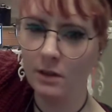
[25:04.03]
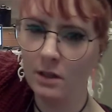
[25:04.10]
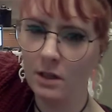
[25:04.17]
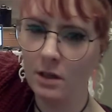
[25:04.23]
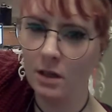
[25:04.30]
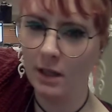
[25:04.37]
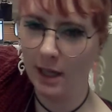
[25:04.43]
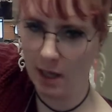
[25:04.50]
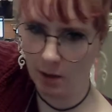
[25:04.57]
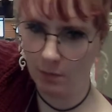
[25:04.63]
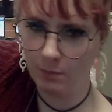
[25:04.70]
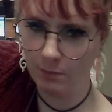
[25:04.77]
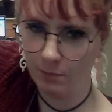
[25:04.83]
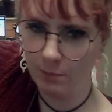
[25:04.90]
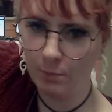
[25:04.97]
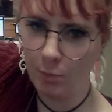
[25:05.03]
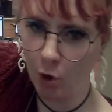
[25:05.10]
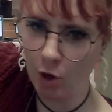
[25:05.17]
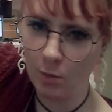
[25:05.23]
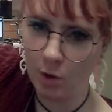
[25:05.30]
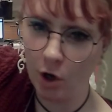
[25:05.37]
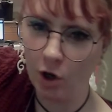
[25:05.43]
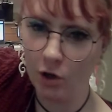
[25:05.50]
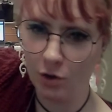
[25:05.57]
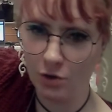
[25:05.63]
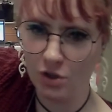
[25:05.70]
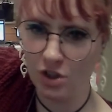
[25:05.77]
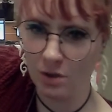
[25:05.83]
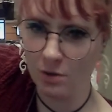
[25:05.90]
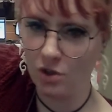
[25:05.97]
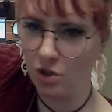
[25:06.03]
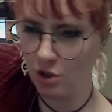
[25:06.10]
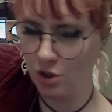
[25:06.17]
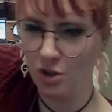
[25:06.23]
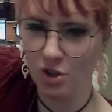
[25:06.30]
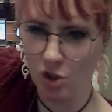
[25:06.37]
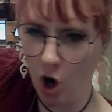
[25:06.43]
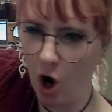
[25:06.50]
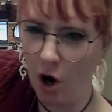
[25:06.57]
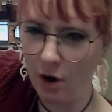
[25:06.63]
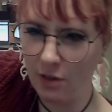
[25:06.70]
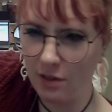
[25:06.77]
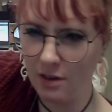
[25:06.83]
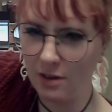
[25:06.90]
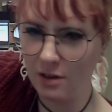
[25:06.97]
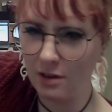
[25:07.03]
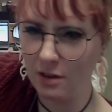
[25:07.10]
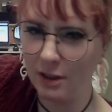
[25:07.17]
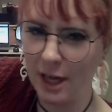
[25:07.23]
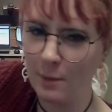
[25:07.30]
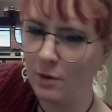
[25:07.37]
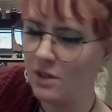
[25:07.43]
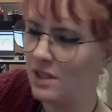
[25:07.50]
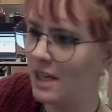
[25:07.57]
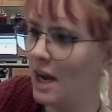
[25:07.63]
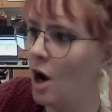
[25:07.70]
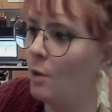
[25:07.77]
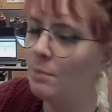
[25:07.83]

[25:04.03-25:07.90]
to like bookmark or star the library's account,